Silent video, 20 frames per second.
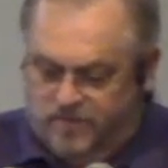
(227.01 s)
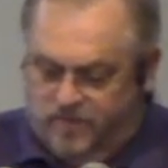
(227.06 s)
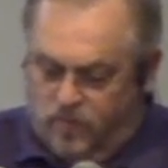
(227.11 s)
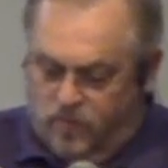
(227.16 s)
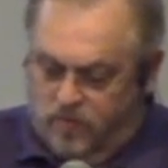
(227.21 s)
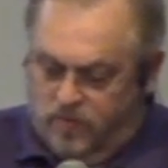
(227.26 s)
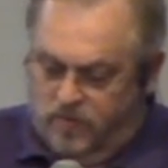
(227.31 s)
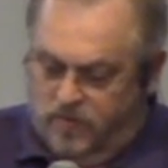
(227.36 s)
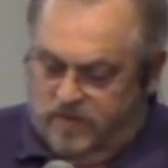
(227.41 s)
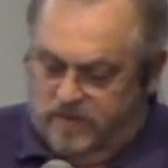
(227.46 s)

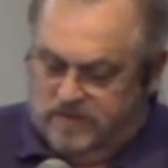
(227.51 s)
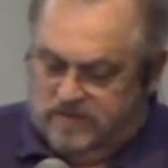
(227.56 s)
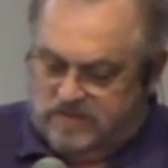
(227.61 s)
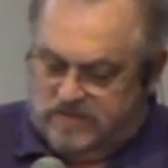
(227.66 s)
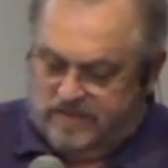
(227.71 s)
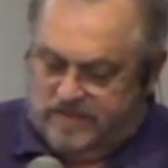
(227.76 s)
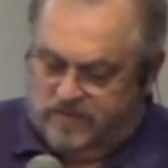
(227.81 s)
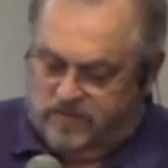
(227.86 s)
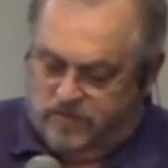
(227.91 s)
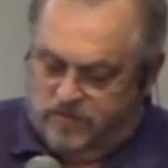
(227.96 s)
for her and
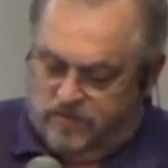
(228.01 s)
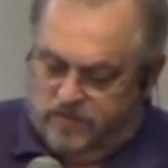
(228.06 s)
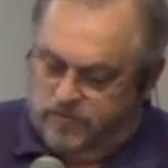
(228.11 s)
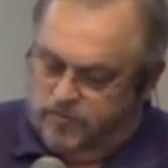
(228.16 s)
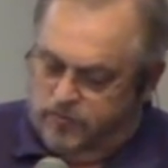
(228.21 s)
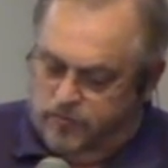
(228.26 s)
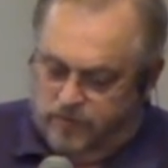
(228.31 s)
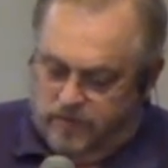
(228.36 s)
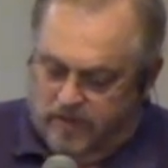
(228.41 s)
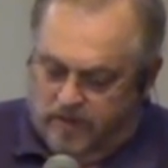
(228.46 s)
said to her,
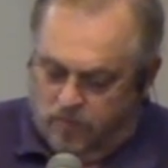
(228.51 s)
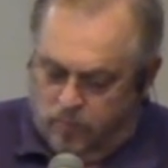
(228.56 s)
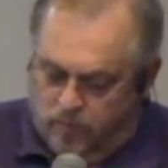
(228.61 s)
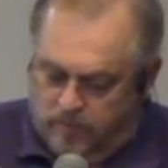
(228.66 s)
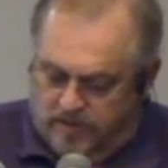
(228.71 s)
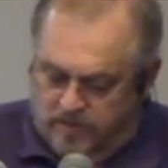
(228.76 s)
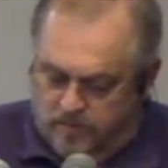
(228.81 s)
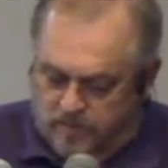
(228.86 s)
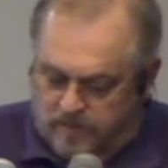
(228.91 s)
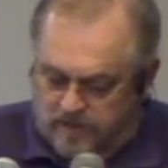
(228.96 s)
do not
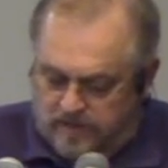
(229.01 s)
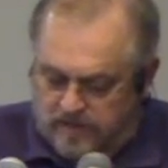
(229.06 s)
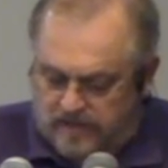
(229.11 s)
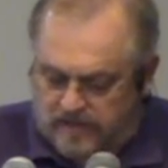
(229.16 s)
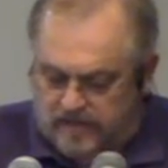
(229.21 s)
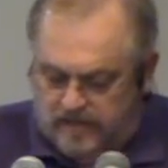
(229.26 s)
weep.